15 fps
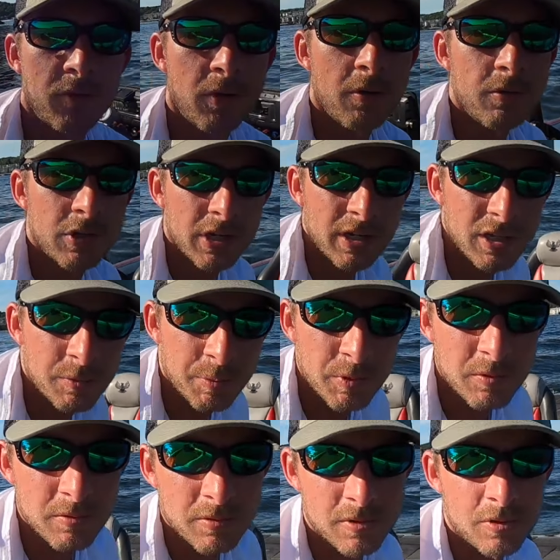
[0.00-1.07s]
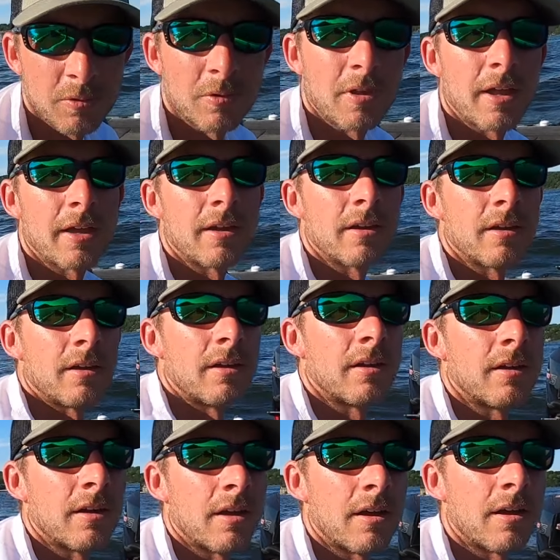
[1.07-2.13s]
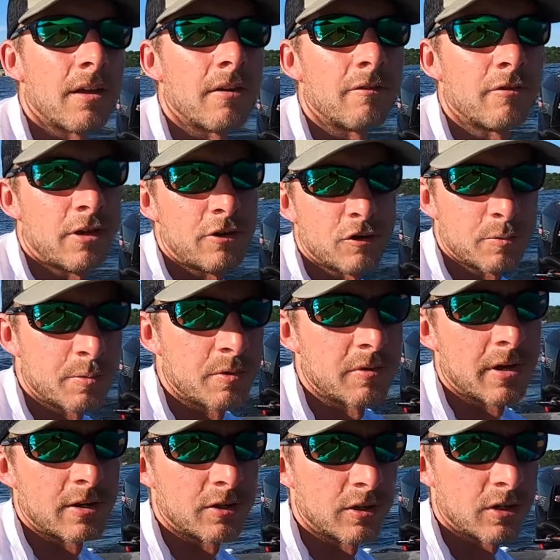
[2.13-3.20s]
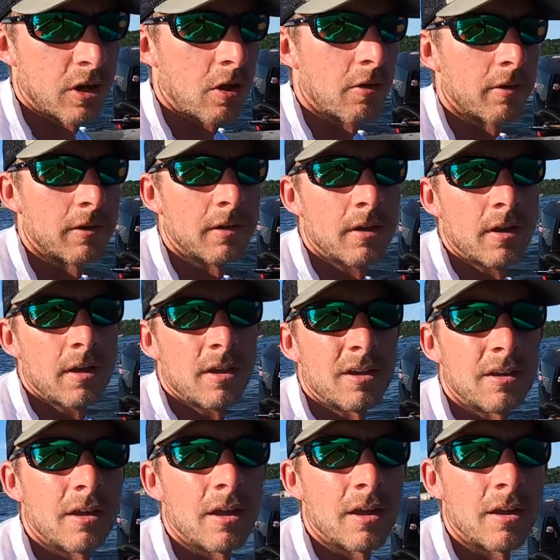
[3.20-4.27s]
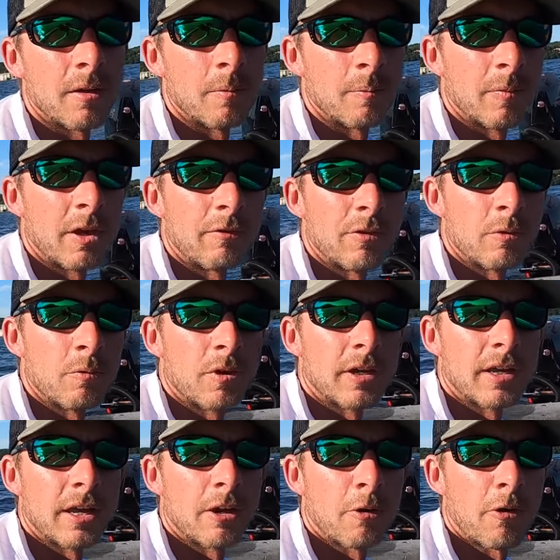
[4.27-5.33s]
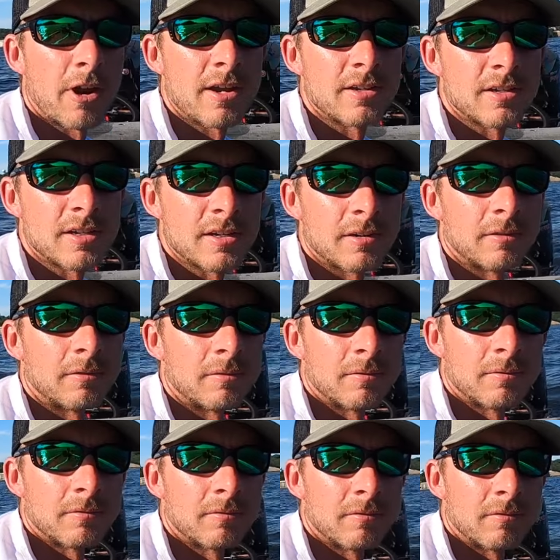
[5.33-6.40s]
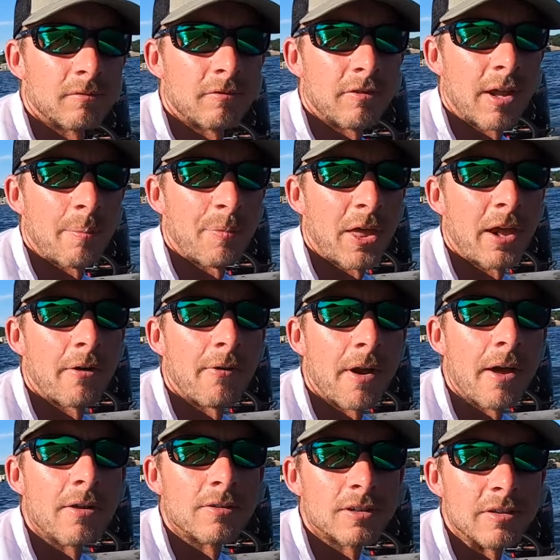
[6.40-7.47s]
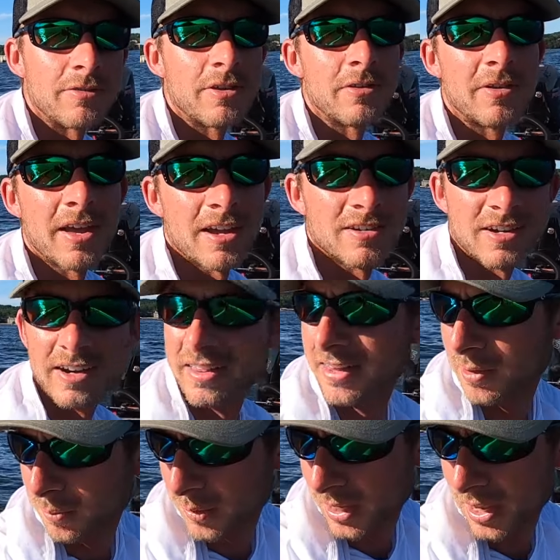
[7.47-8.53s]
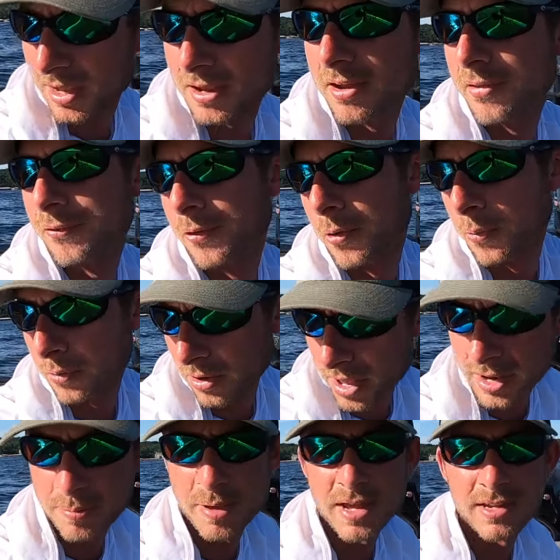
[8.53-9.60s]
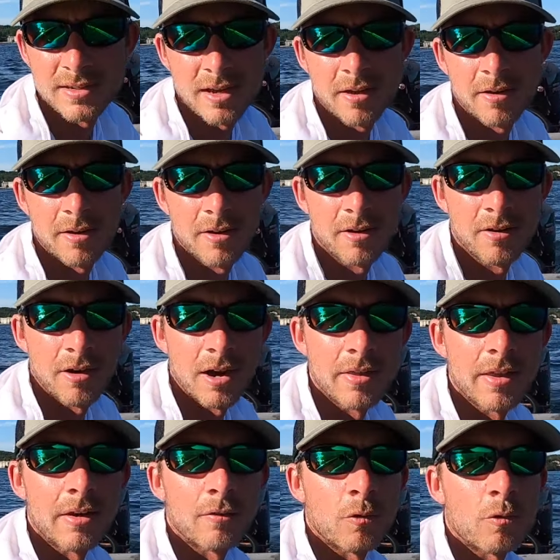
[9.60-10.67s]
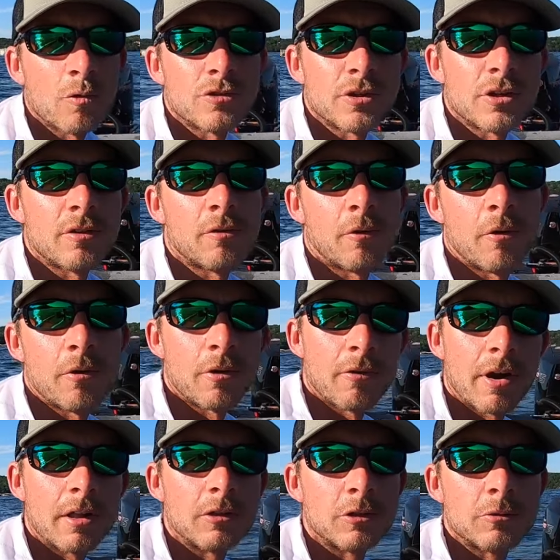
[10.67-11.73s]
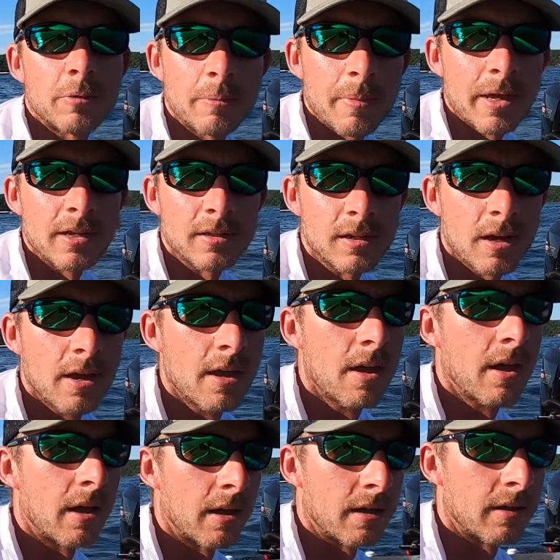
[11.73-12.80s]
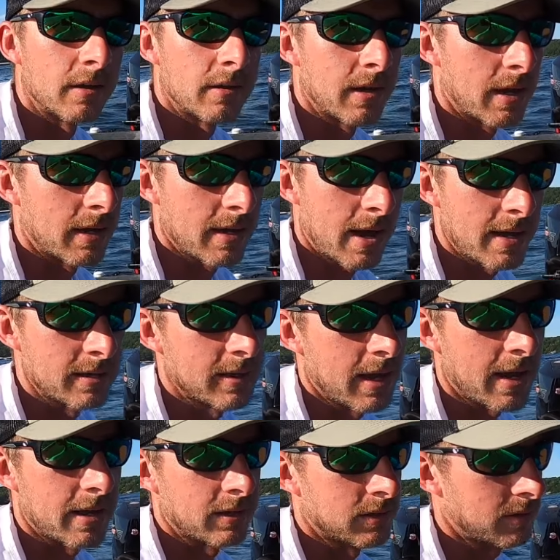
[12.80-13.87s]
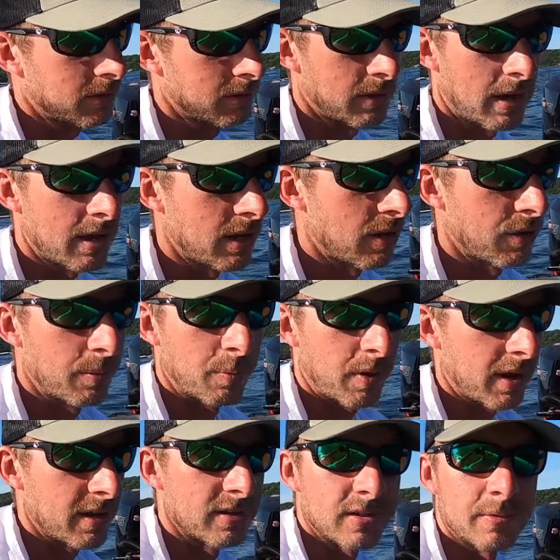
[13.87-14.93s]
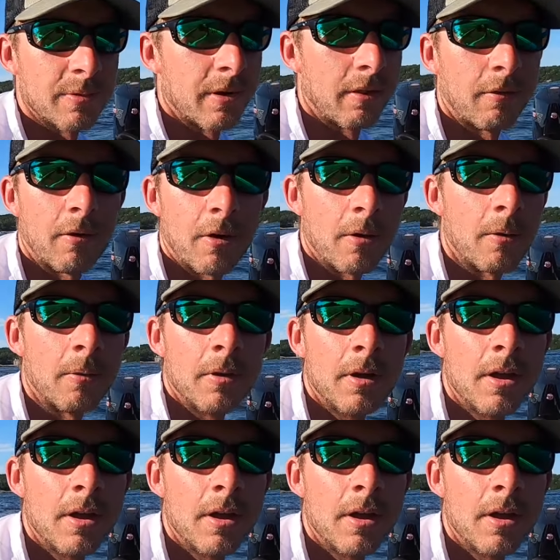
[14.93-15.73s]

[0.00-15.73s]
throw jigging spoons or like a, a flutter spoon, I should call it, um, if you want to get crazy and flop that around, see if you can catch anything big. You can throw glide baits out here, and then of course you can throw your regular swim baits. Uh, you got Keitech, any other brands you want to throw.